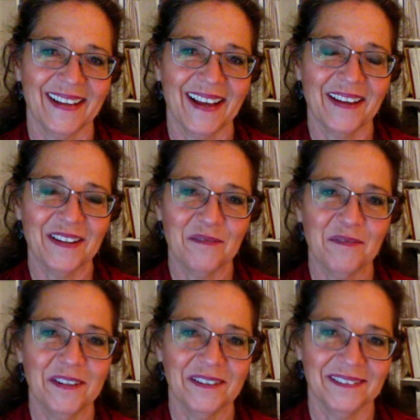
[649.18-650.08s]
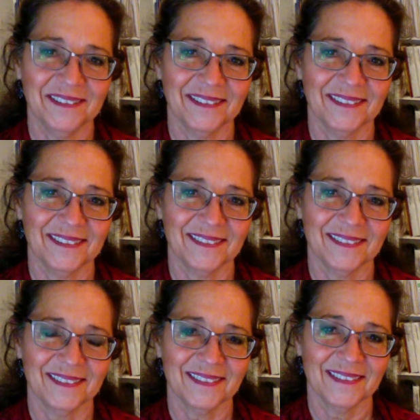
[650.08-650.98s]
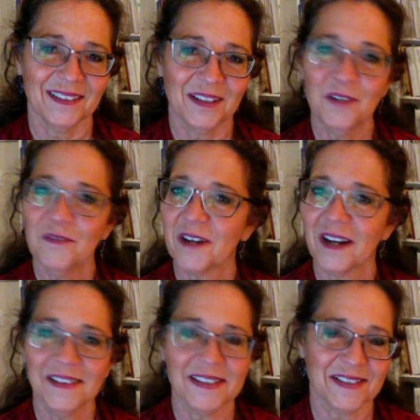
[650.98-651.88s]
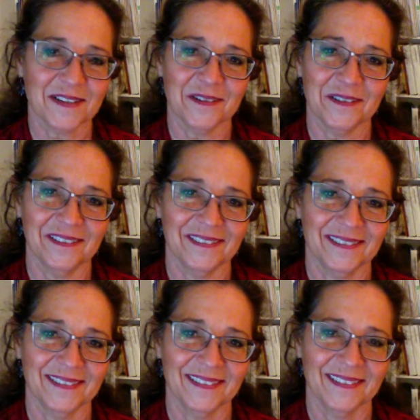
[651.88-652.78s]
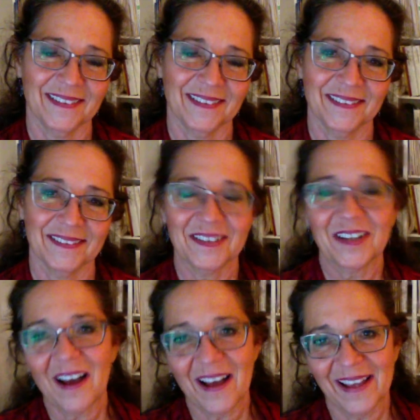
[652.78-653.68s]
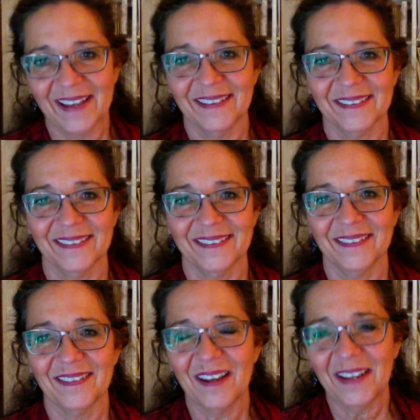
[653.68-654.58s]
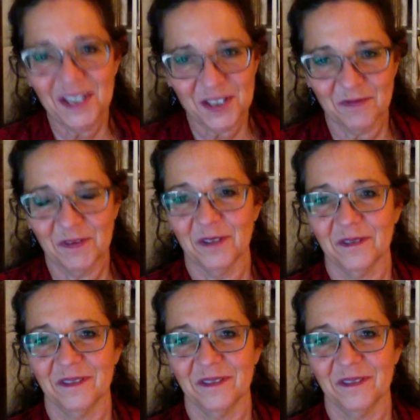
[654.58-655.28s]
How do you feel? You've got this, girl. Guy, each of you.